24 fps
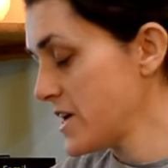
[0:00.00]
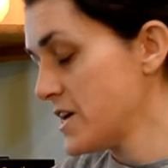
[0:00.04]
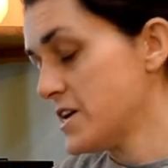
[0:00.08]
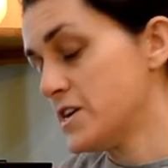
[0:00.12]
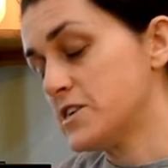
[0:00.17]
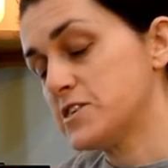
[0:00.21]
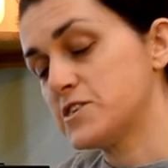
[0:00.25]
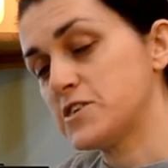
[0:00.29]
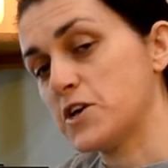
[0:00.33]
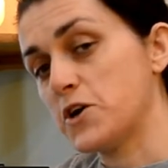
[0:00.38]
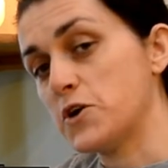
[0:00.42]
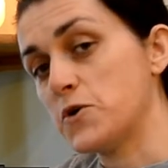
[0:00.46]

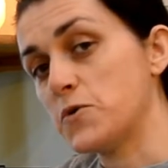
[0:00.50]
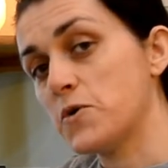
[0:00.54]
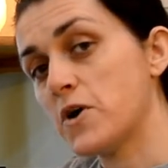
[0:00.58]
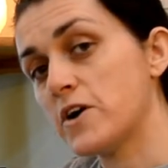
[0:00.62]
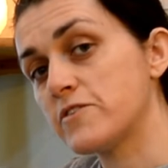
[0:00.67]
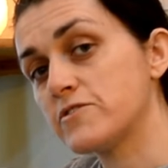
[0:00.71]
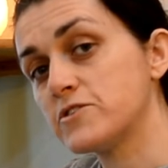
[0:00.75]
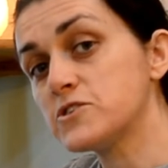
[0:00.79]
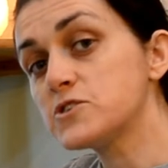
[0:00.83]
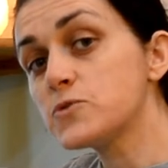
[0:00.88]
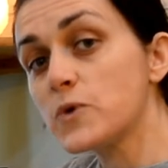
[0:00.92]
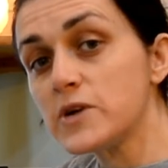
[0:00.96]
So I've
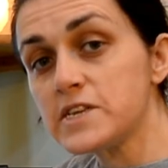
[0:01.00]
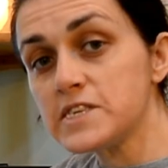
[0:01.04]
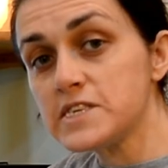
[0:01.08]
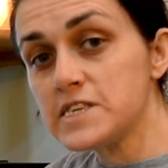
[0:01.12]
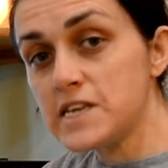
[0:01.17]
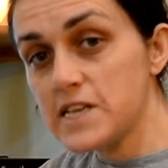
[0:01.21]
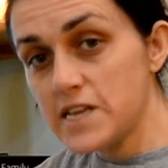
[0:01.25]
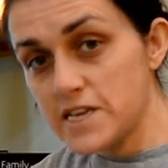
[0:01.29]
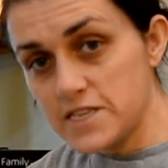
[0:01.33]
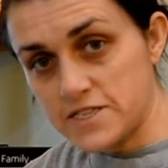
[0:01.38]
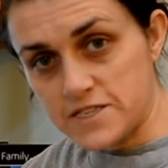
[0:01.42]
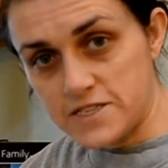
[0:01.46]
got 20
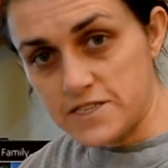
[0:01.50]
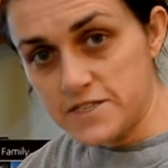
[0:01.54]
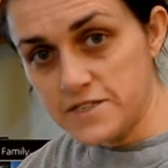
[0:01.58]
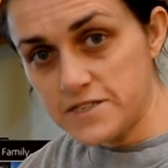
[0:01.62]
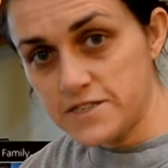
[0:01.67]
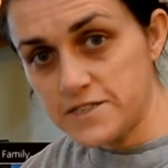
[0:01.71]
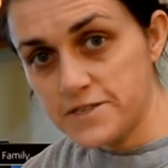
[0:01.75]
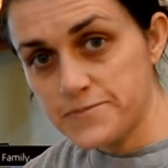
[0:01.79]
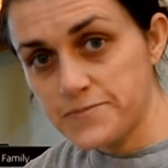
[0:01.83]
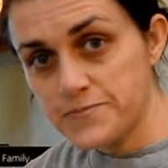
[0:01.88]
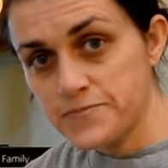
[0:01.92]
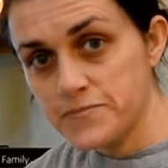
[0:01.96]

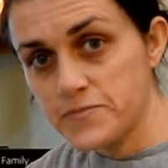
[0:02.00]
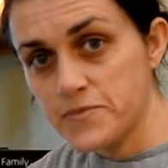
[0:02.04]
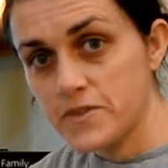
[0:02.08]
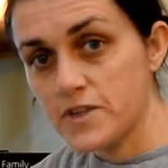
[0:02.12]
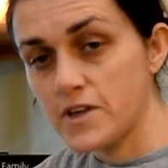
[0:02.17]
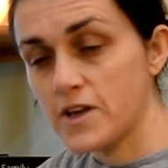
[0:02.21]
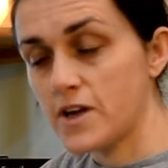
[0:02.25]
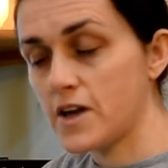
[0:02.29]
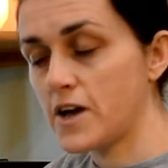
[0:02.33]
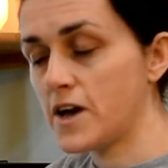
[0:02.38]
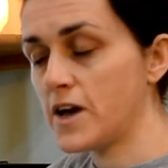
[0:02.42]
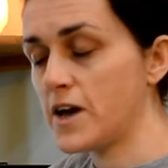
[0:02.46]
lessons,
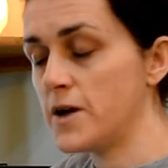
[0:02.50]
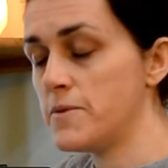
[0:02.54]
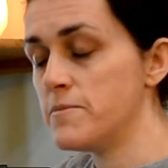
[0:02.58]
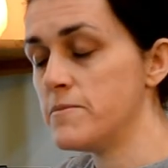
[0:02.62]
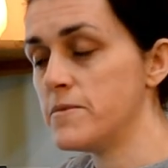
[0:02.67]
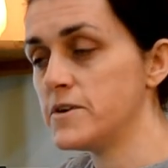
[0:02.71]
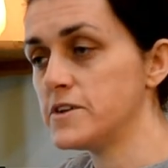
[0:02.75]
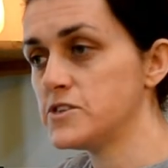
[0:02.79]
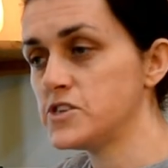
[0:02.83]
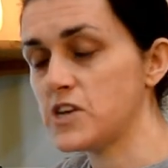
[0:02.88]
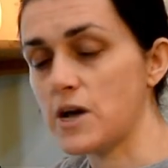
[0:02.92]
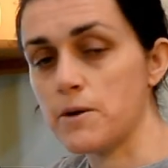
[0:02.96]

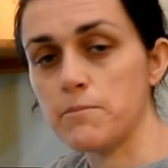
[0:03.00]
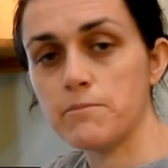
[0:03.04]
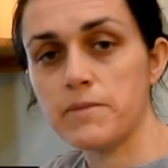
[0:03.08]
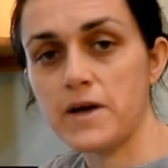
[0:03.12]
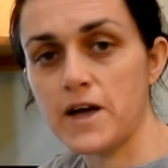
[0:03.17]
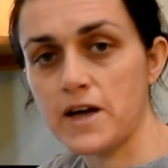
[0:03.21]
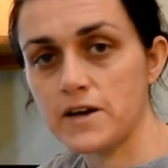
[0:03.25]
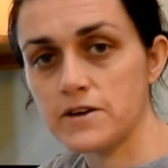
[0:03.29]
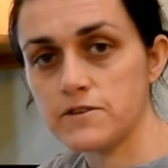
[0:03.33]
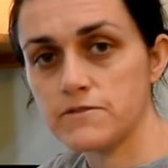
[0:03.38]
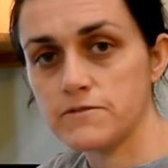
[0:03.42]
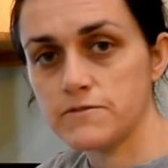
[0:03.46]

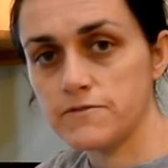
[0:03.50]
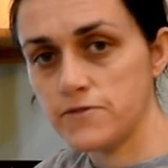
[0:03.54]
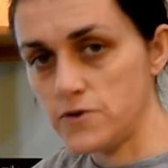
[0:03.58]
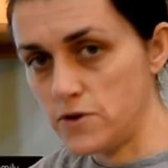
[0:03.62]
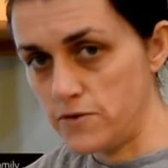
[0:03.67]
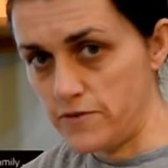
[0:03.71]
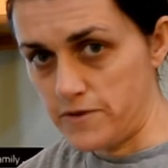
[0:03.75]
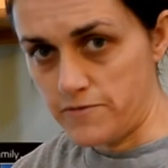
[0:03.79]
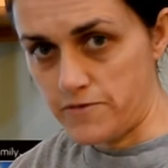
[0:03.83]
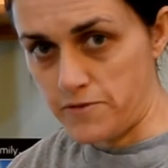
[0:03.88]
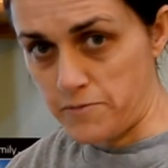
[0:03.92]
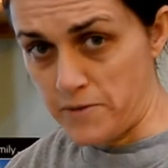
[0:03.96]
jam-packed, full of
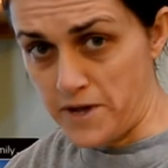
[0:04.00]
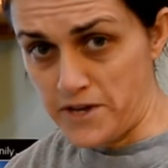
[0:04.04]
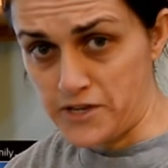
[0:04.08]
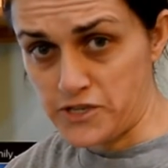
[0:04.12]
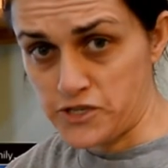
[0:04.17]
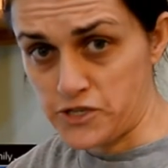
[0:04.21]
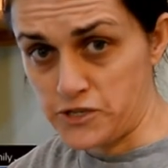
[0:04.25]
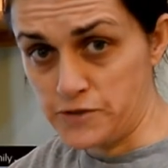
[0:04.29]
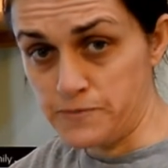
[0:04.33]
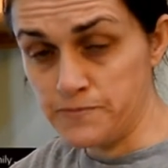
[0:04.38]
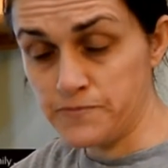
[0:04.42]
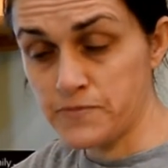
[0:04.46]

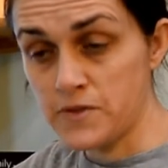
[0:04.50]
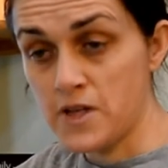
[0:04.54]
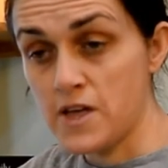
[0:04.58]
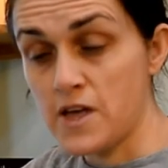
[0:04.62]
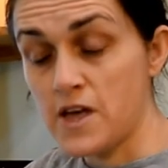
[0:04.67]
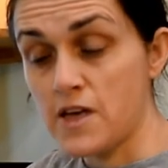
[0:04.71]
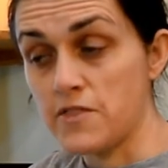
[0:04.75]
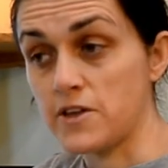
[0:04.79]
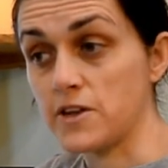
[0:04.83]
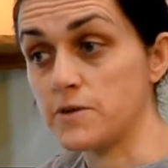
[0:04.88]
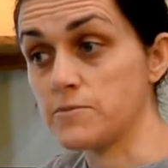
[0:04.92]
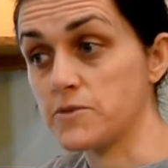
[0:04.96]
information,
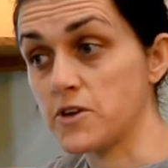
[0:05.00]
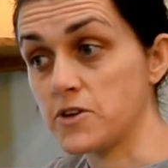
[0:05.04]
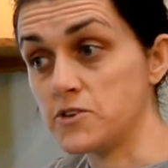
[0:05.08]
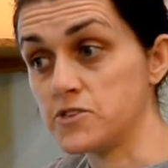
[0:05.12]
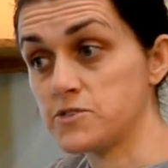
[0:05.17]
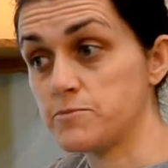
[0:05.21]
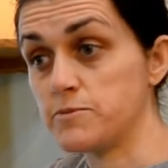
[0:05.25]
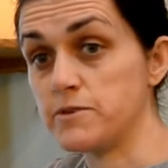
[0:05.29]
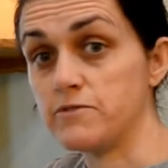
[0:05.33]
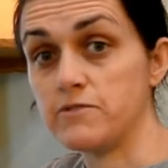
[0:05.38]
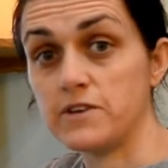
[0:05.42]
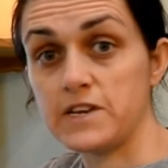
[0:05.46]
that I'm going to
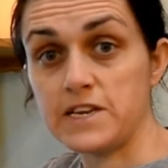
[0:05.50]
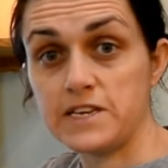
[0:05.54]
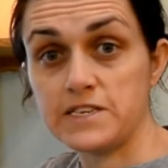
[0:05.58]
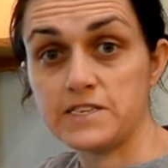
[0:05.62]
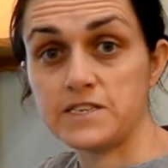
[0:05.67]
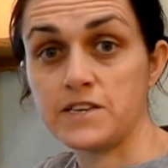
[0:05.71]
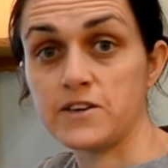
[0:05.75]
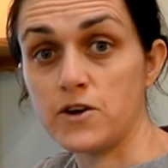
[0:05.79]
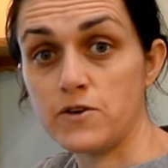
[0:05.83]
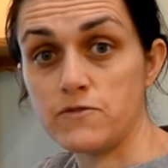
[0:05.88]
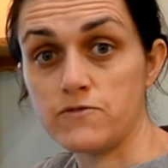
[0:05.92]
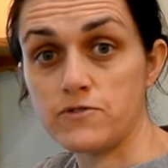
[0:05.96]
be
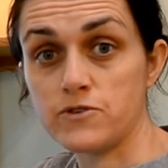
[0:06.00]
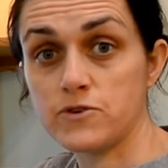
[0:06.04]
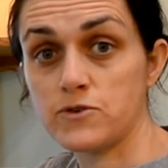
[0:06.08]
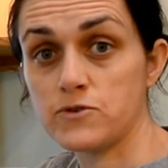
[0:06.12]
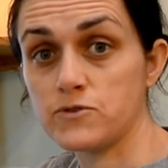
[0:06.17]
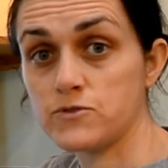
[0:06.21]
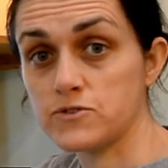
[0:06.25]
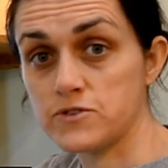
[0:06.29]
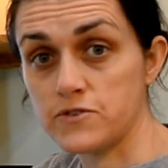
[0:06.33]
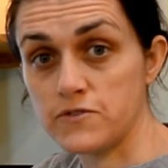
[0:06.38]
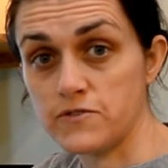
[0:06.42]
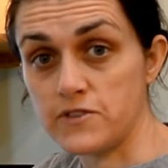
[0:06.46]
releasing over the
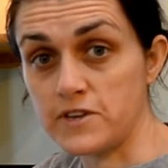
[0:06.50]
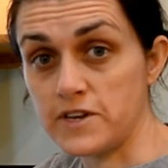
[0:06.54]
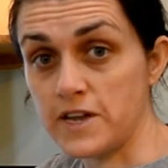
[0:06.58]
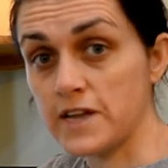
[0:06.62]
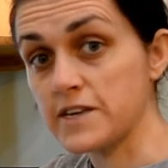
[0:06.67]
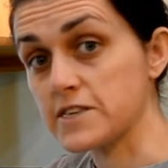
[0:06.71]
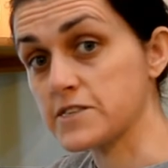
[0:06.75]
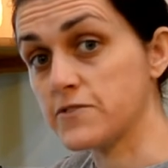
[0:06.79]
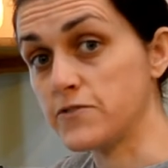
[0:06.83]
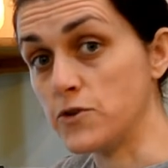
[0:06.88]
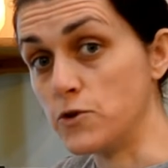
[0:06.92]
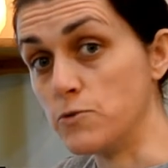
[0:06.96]
course of the
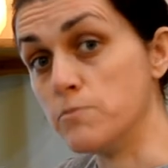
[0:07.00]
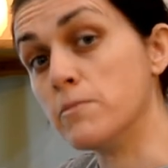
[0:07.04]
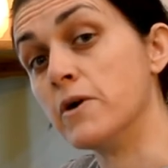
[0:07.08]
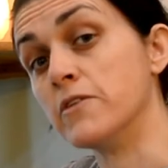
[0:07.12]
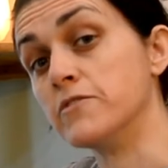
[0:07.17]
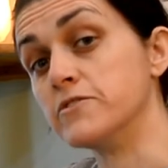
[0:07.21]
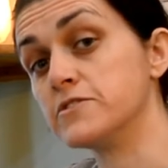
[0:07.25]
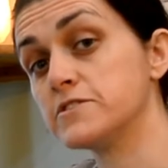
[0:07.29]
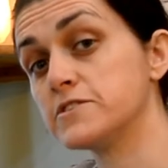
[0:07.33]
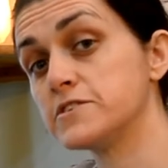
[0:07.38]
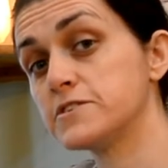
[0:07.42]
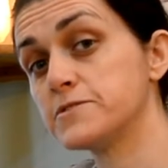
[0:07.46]
next few
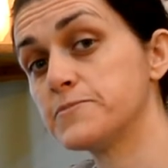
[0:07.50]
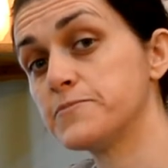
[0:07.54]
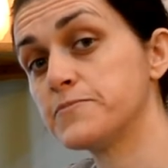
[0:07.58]
months.